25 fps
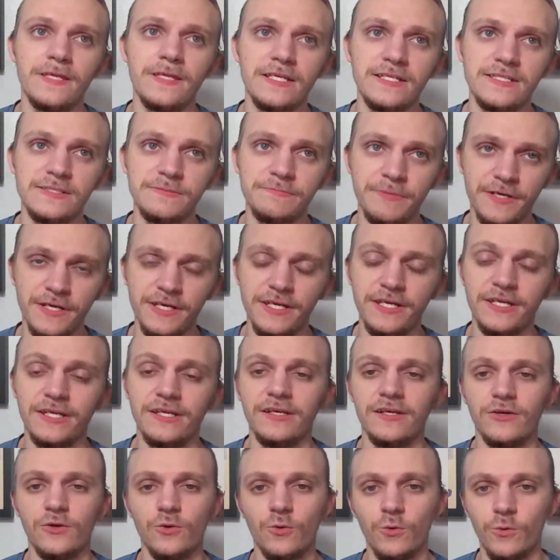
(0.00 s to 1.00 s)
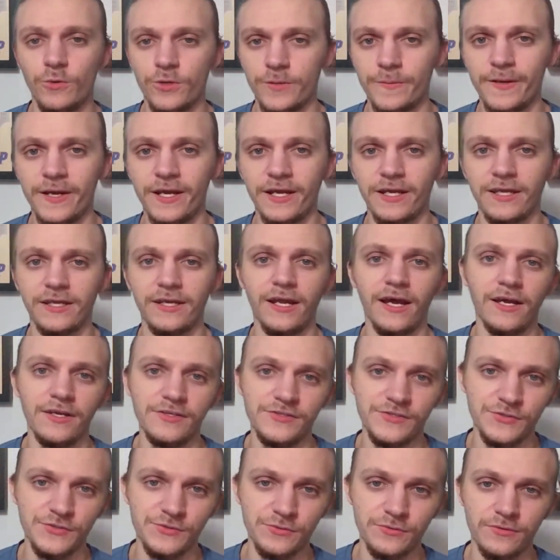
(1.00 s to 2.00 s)
He's playing quarterback in
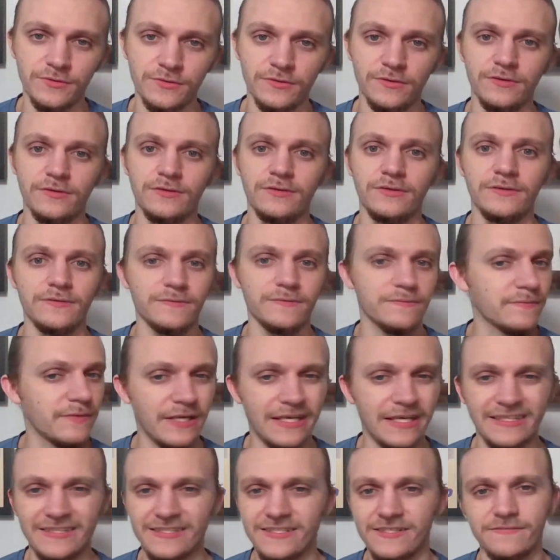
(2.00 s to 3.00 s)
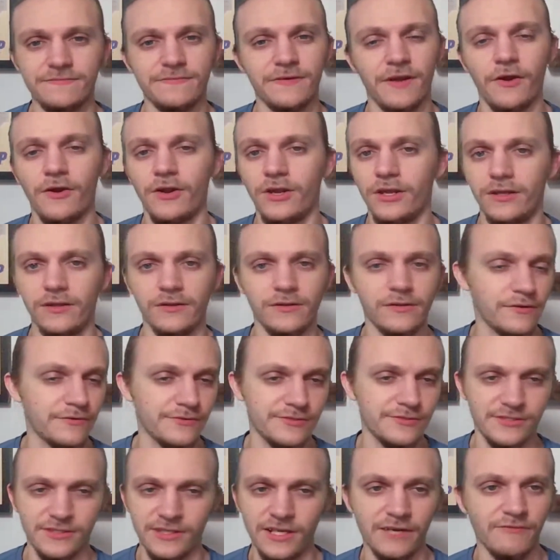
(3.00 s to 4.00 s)
high school. It's very,
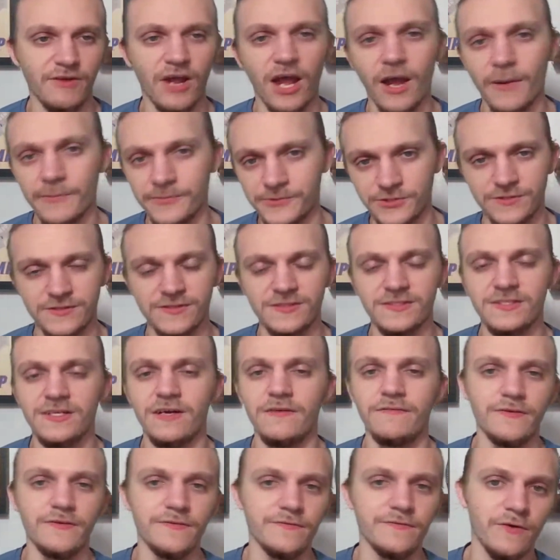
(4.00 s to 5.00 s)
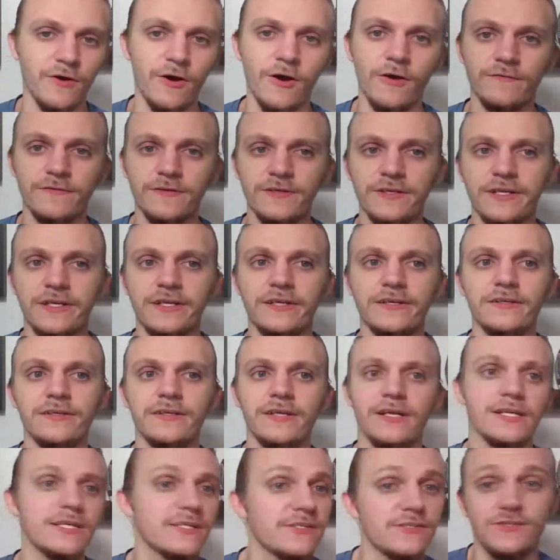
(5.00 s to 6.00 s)
there's a lot of option stuff involved in it.
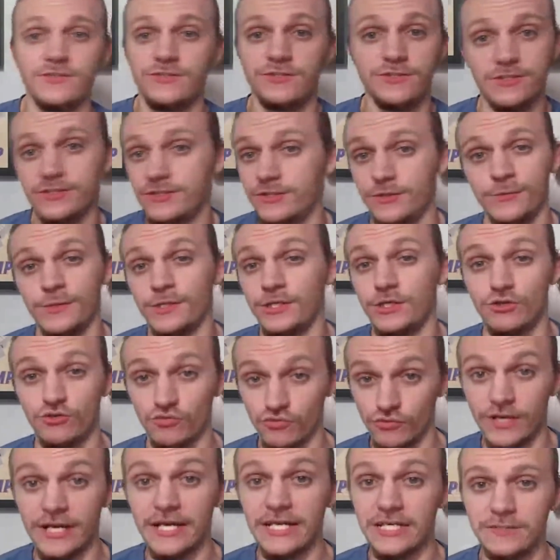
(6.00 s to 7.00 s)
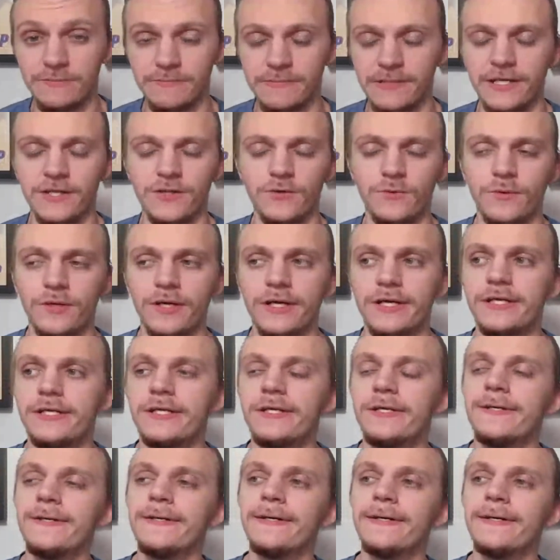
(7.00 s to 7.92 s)
He's doing great, by the way.